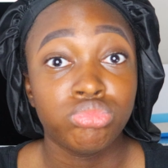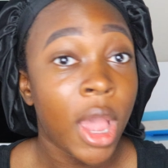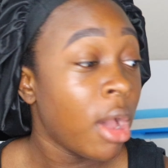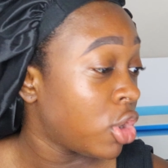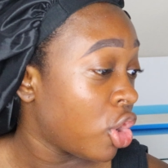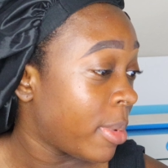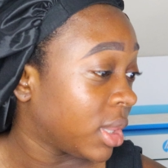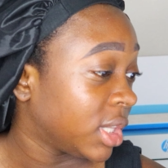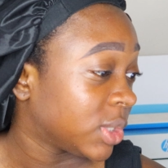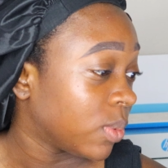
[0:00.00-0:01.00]
don't know
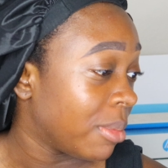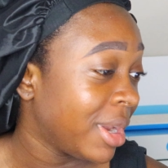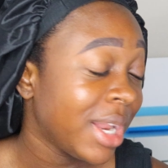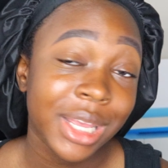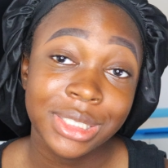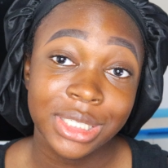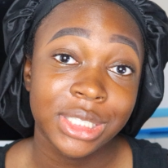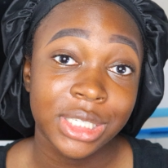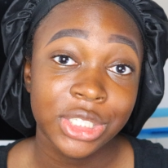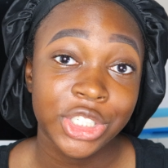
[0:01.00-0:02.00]
about this one, but it has 16